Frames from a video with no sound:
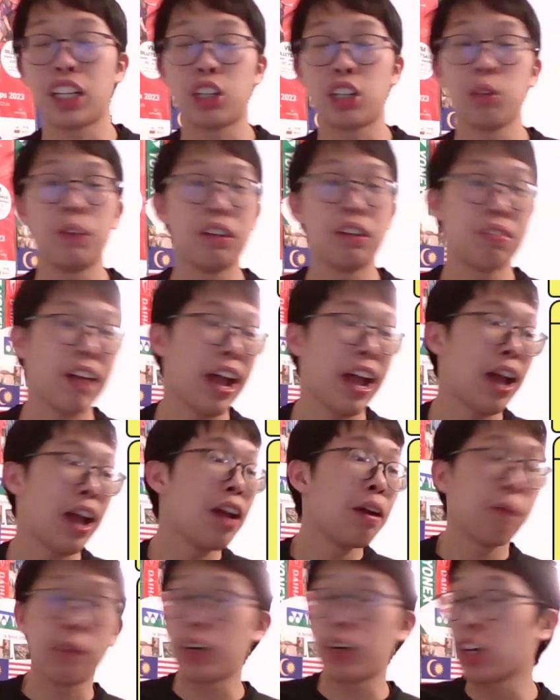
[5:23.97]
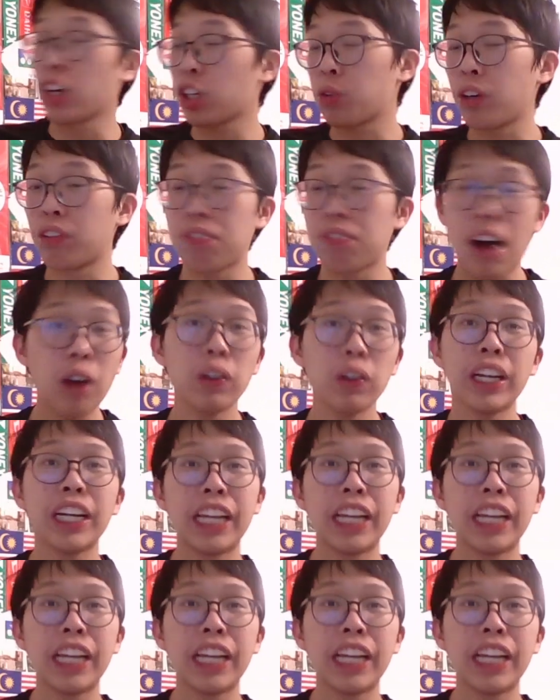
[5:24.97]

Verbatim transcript: To be fair, because we are fouling